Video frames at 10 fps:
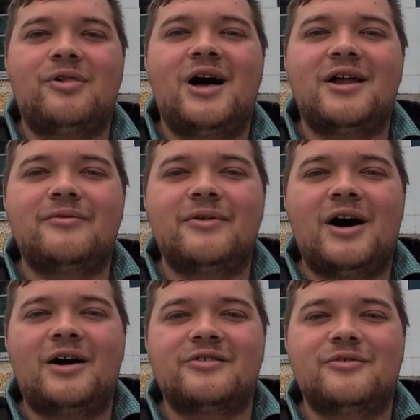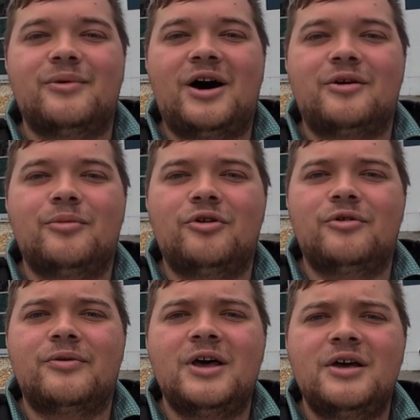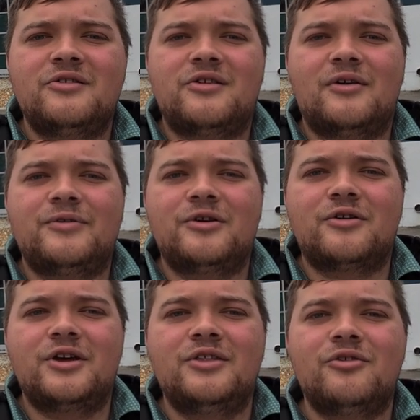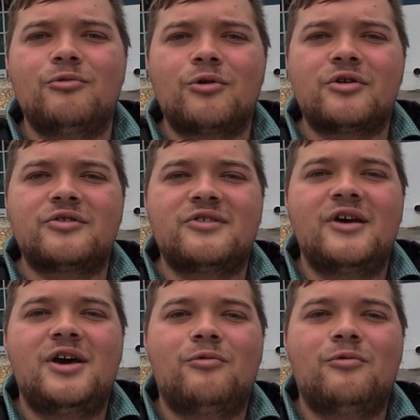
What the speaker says: A lot of awesome automotive stuff here in the works